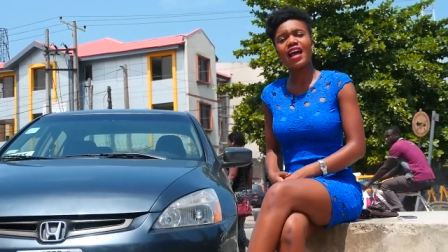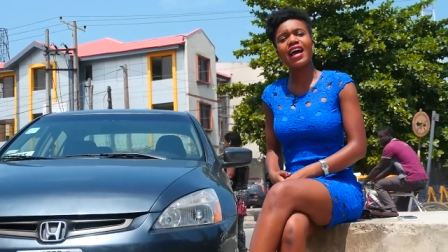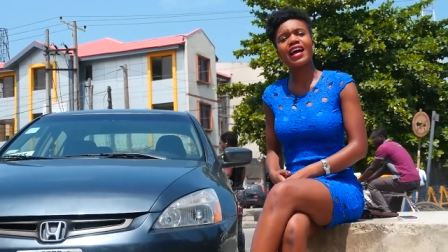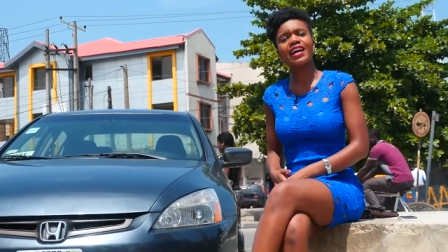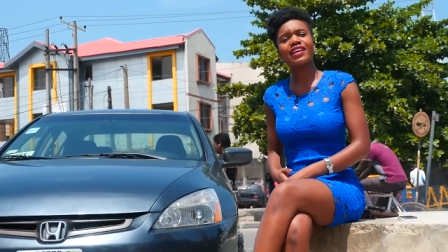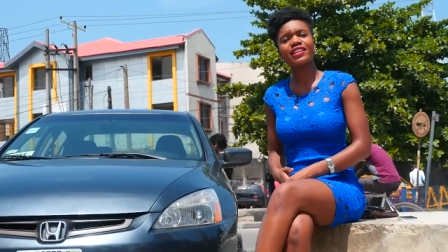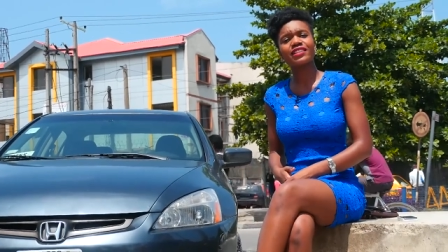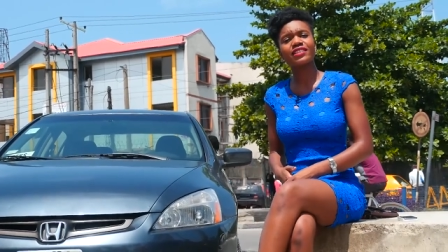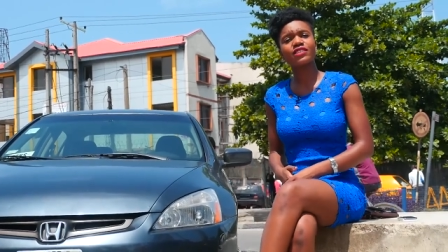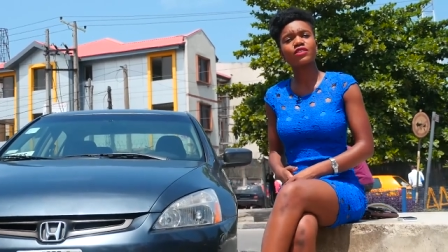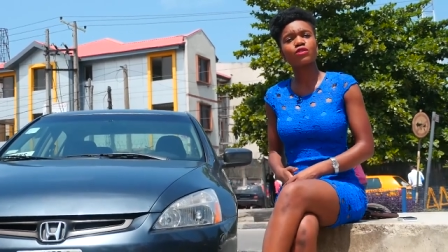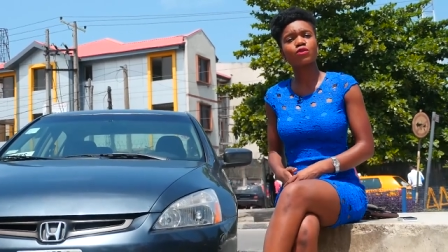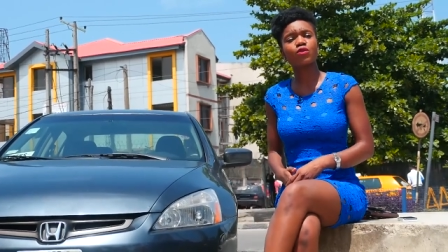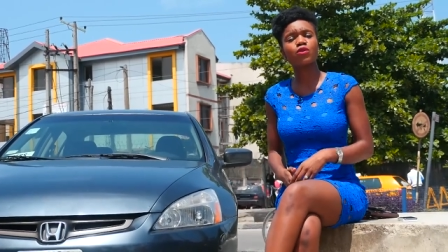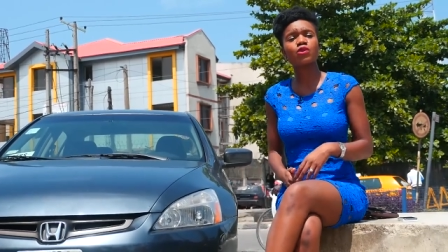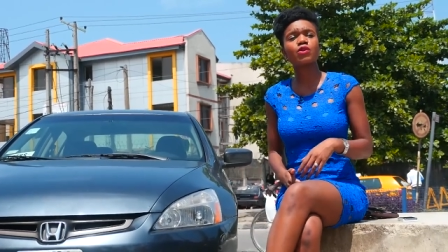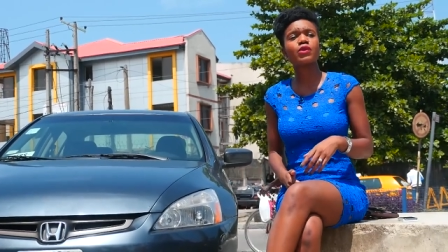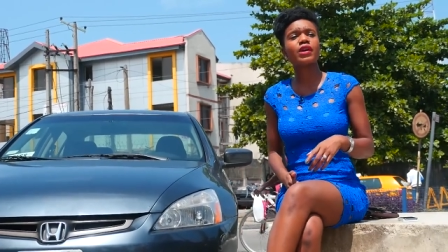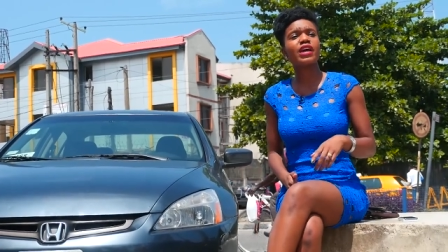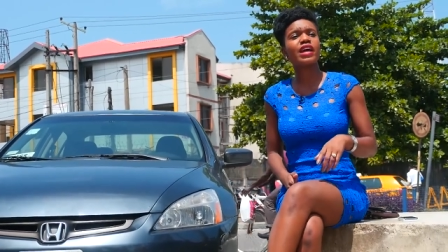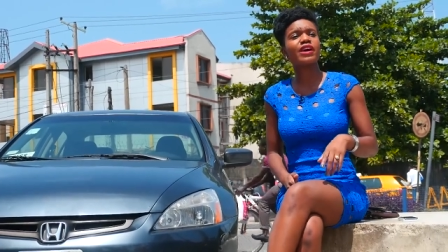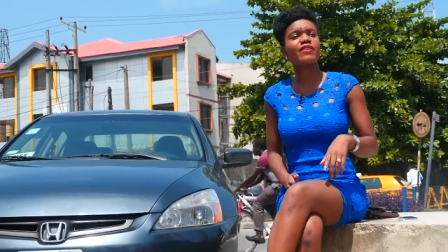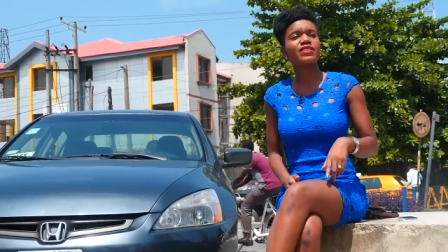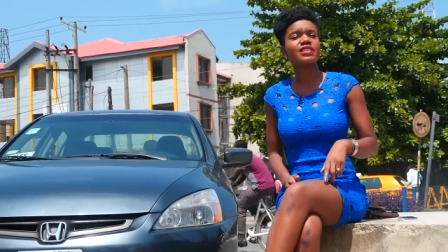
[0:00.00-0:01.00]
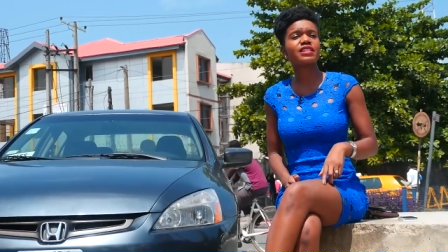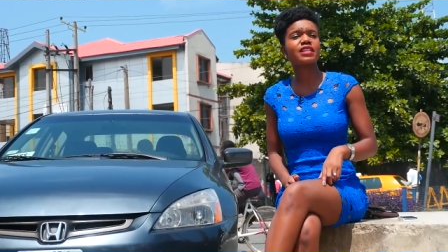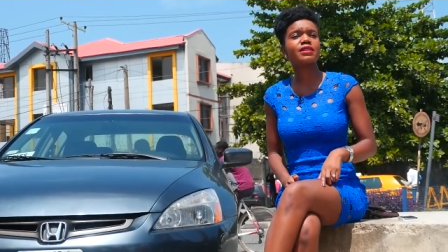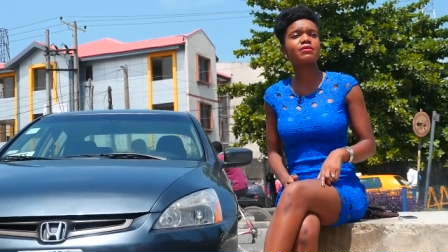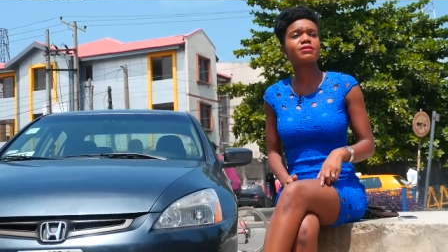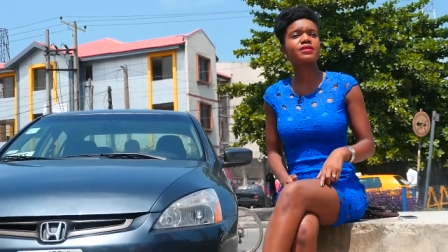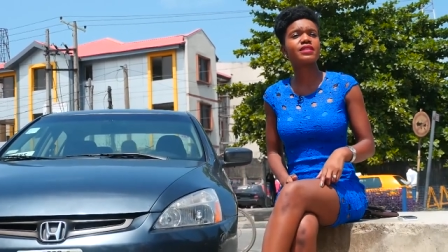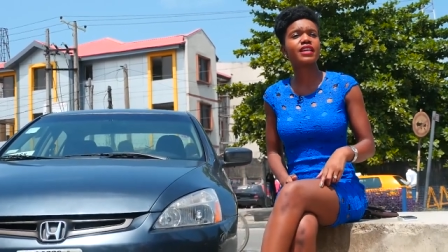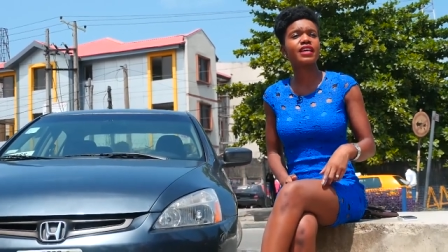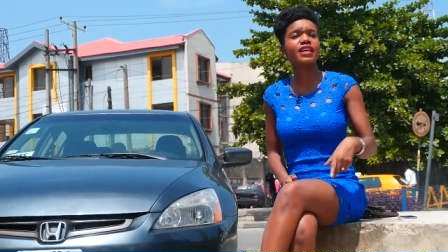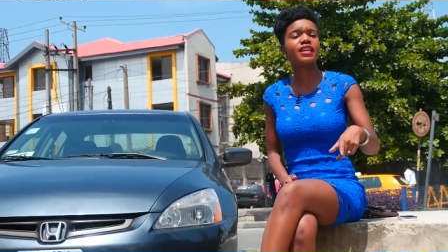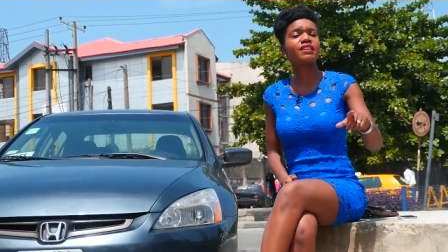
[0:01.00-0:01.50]
And all you hear is
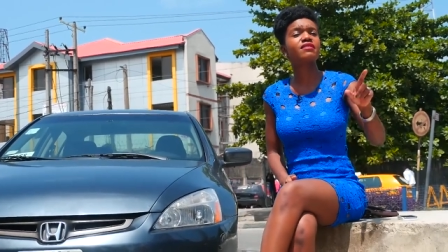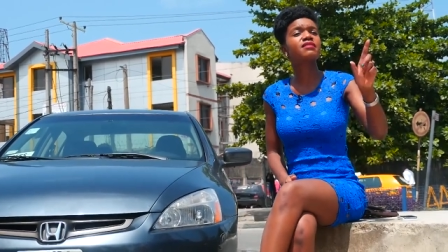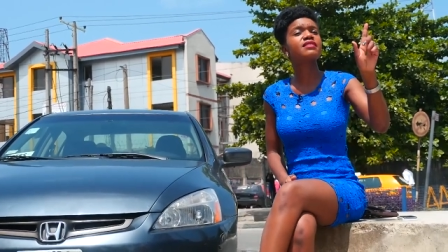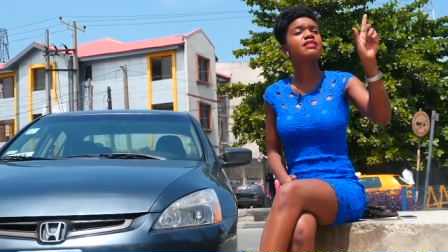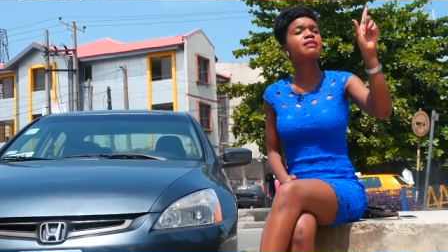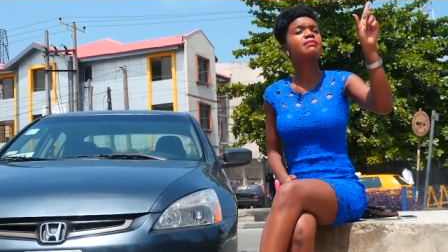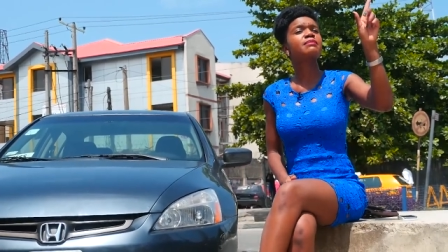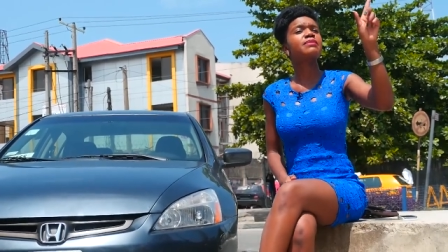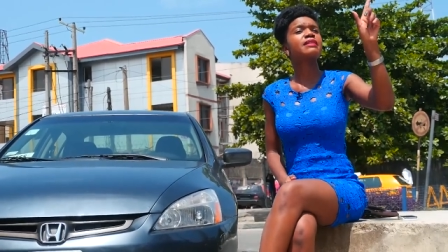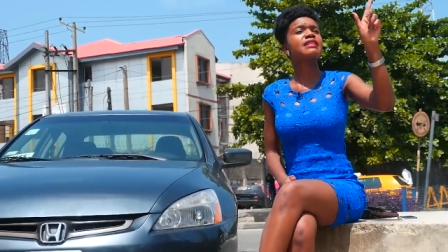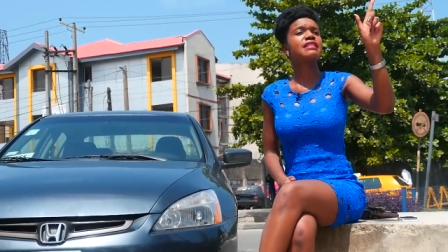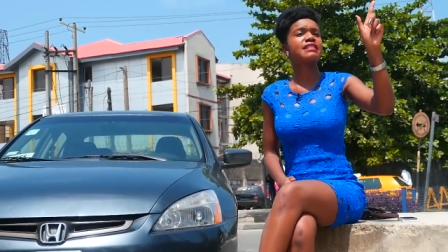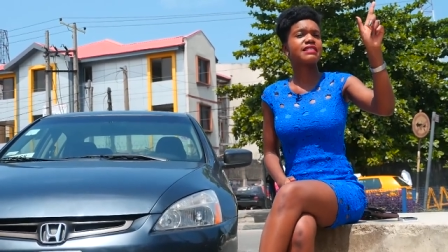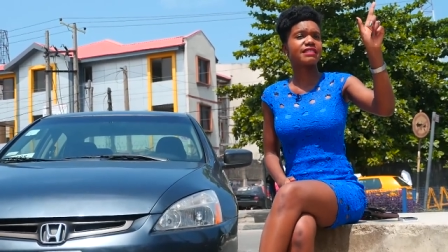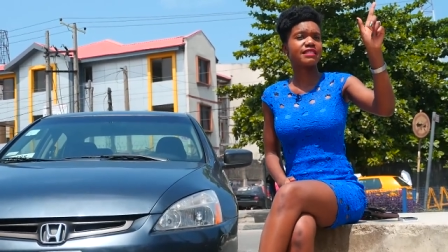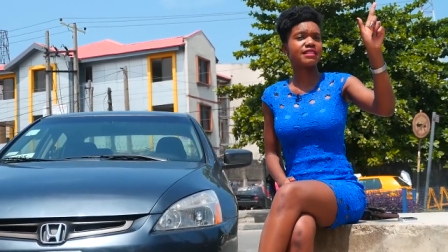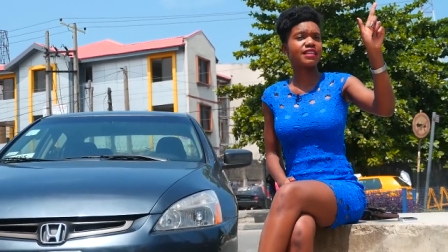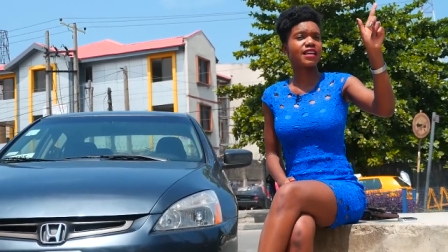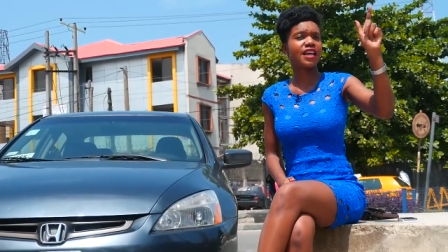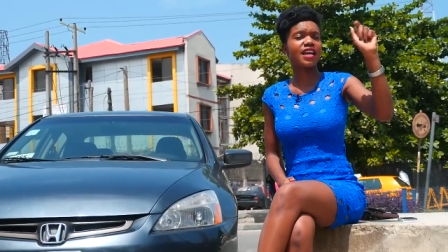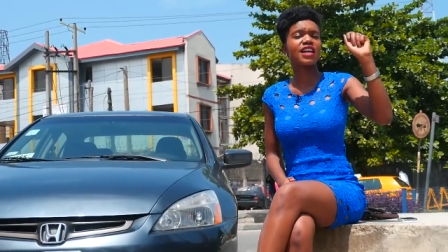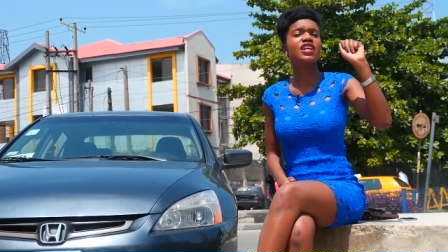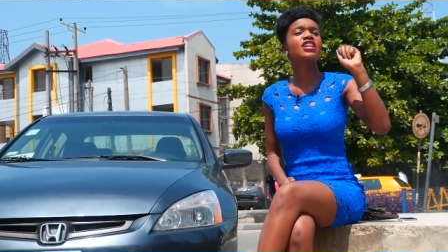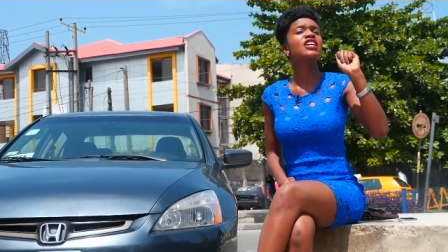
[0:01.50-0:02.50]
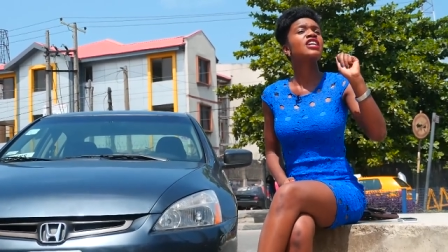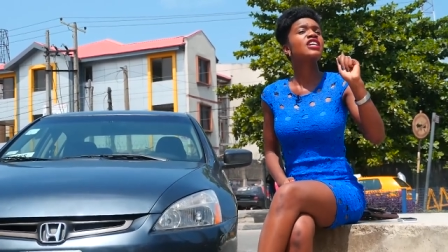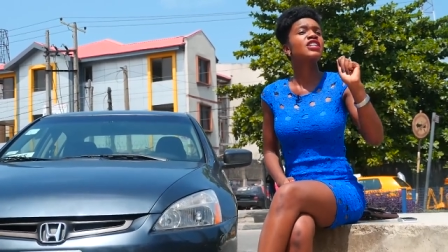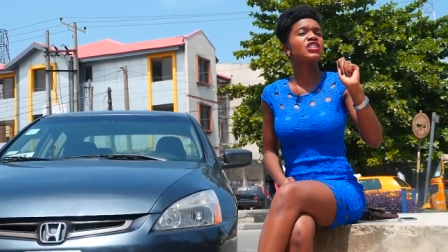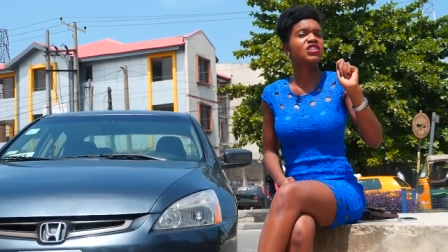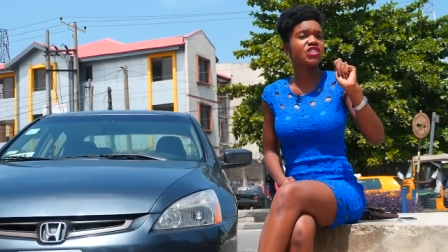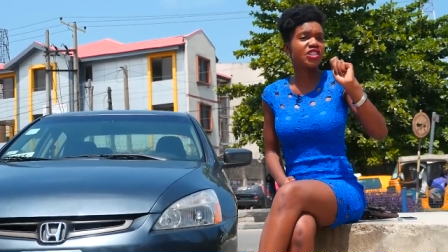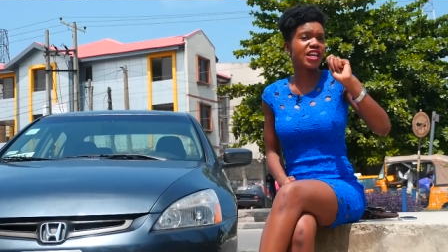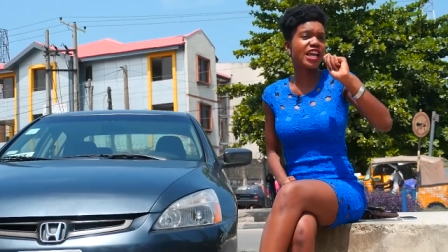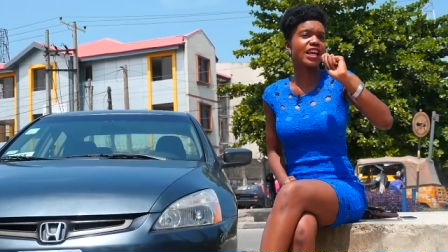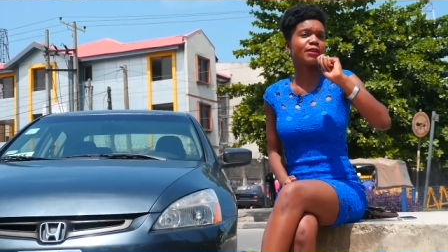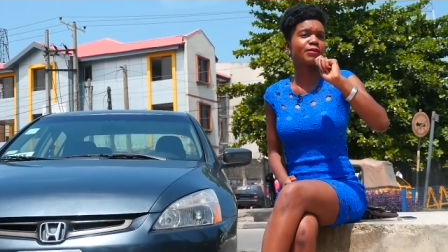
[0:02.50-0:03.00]
him saying, please,
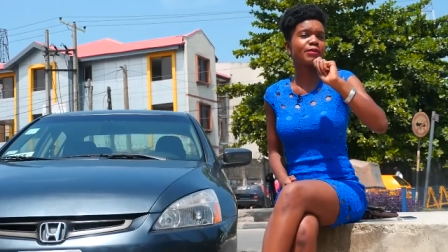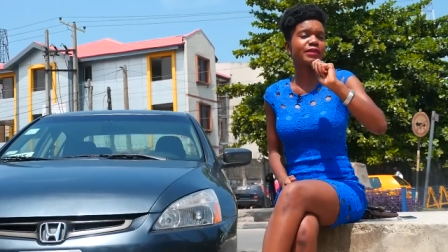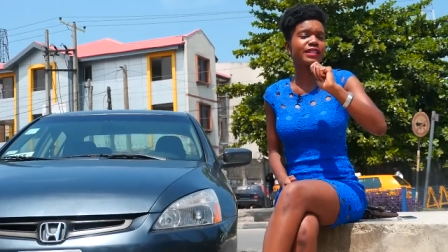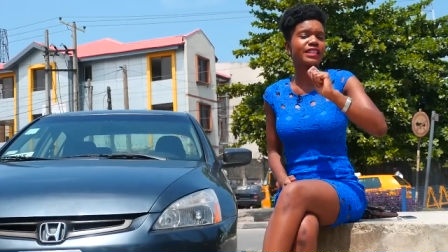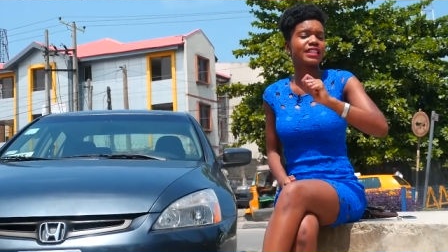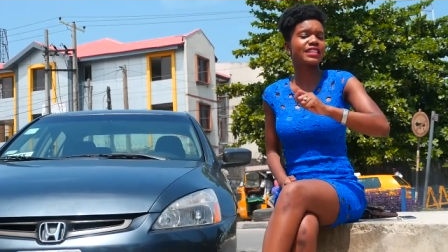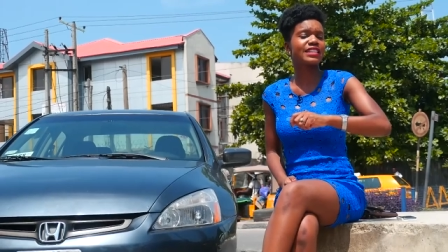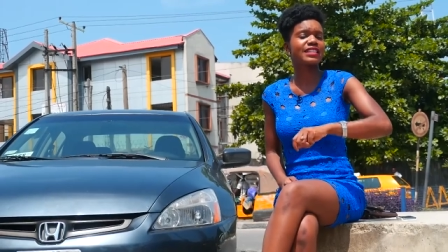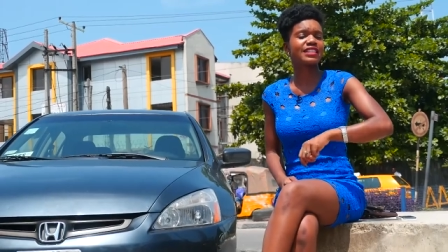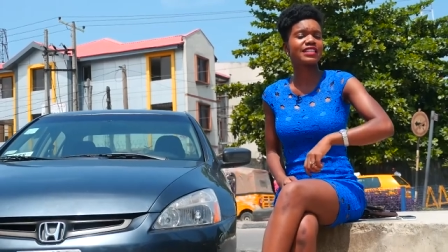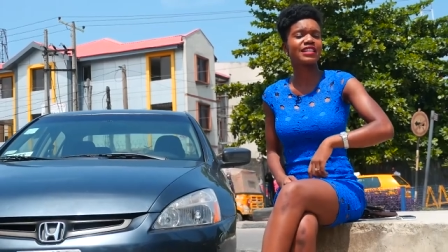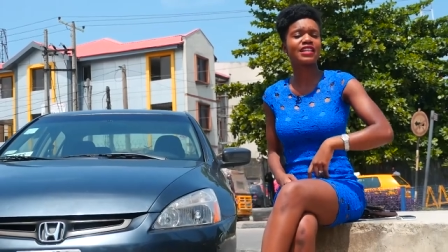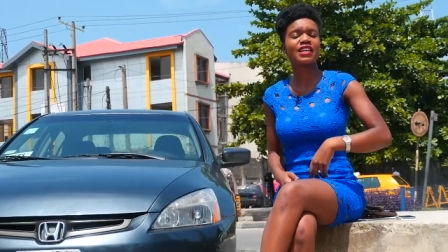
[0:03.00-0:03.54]
check please.